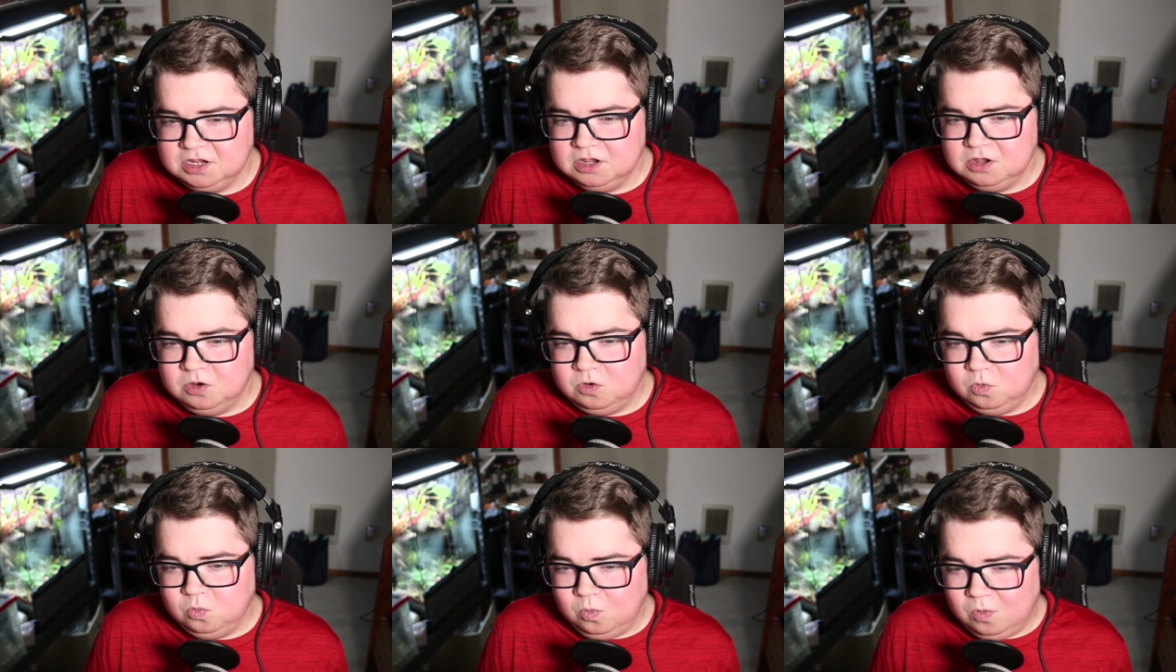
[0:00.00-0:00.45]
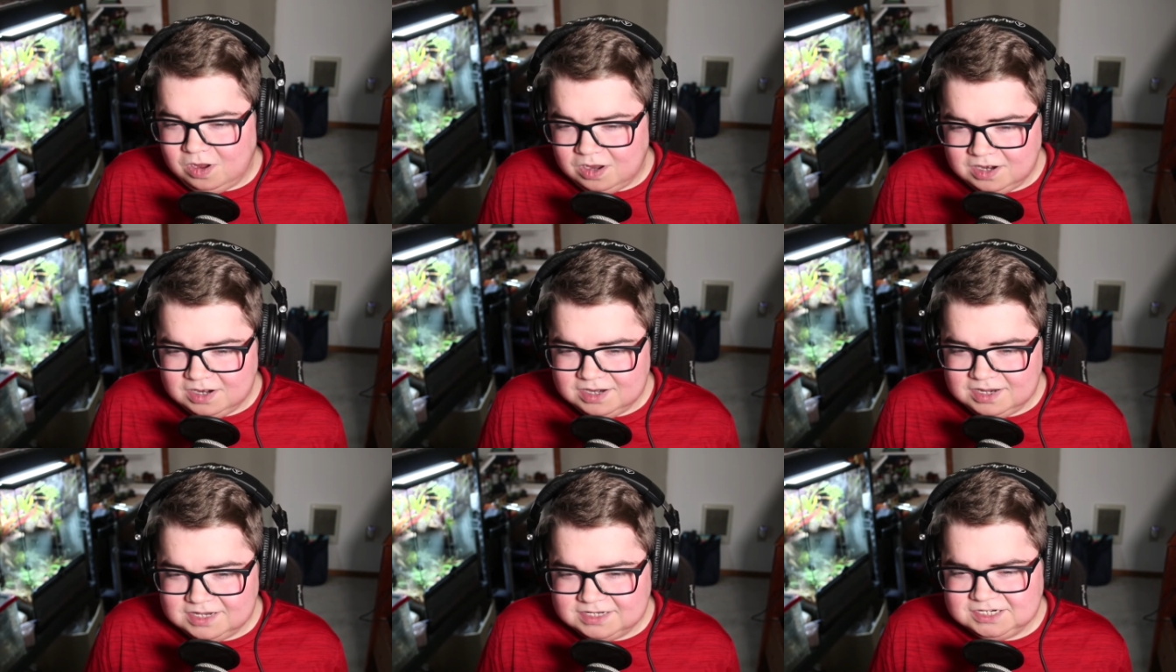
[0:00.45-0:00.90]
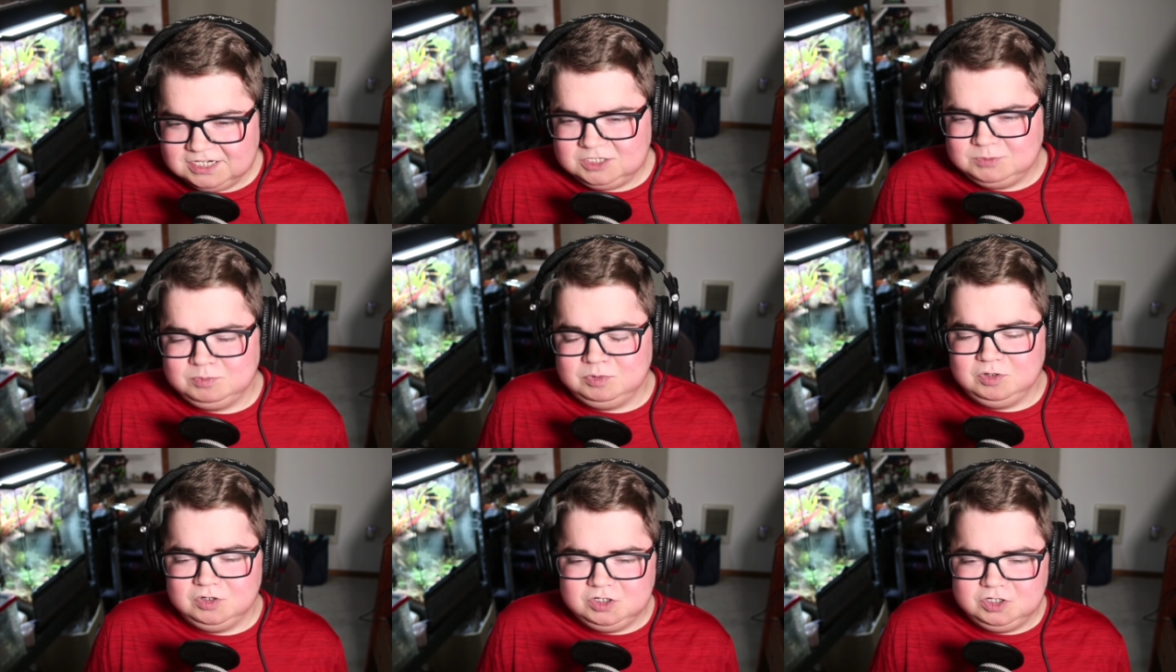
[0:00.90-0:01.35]
One is its
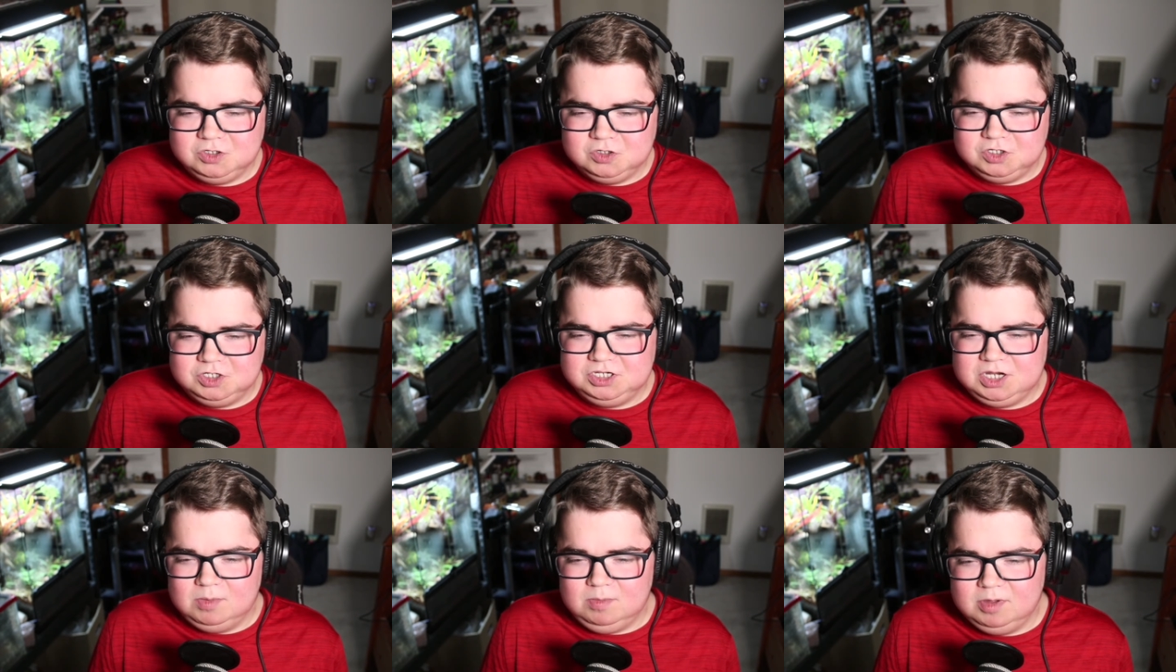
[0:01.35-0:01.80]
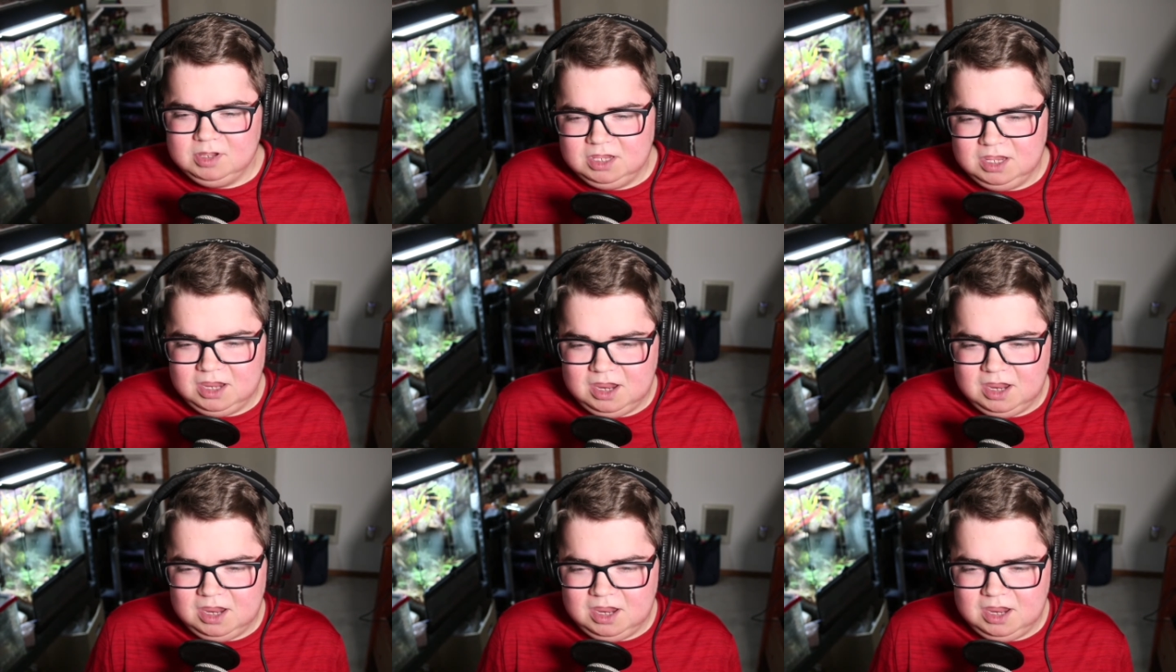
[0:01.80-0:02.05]
personal stomach,